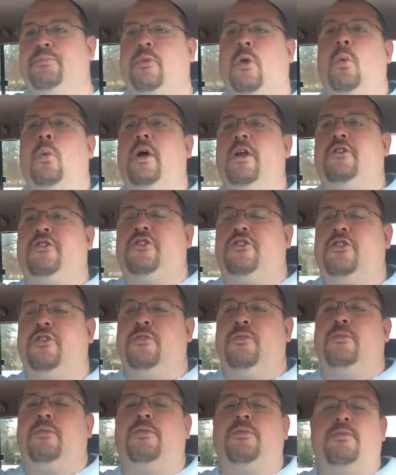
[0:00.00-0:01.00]
which
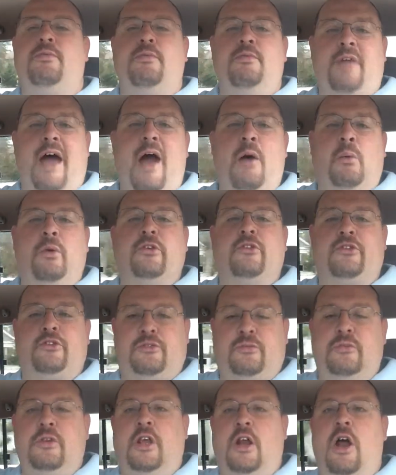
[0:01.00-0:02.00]
that was,
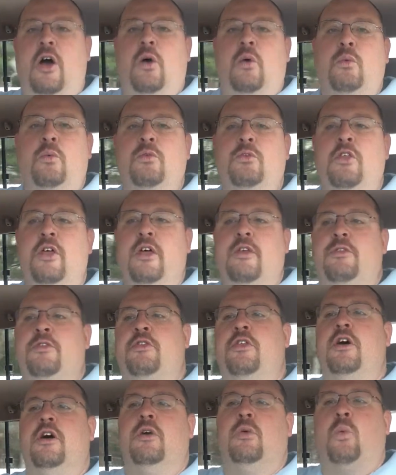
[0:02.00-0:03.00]

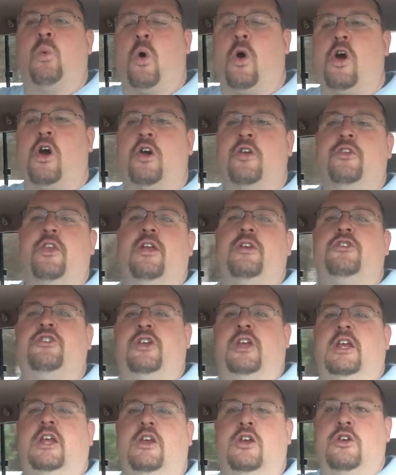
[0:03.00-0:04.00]
the word that
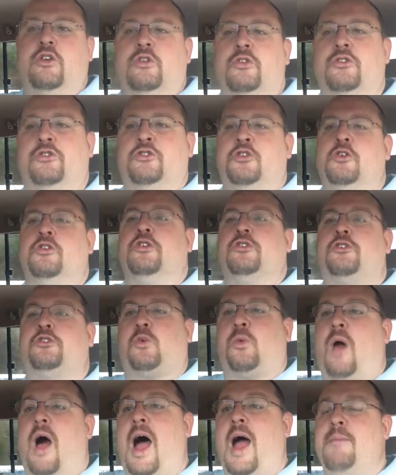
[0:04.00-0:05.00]
she used to
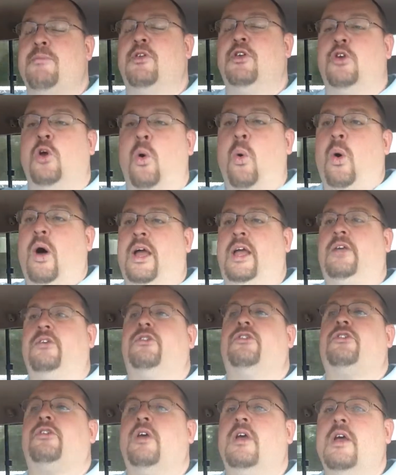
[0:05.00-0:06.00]
describe the
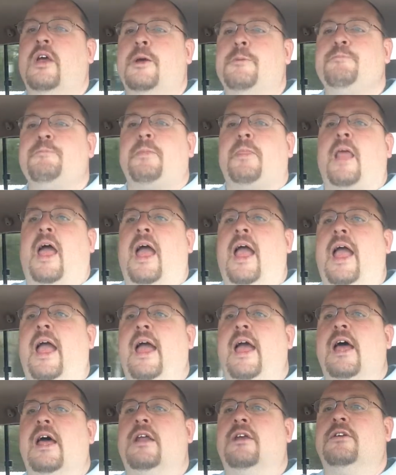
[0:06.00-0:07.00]
noise,
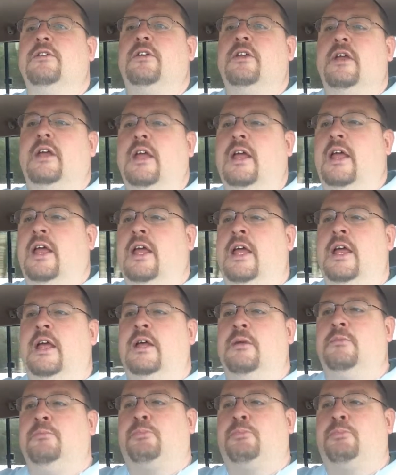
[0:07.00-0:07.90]
and it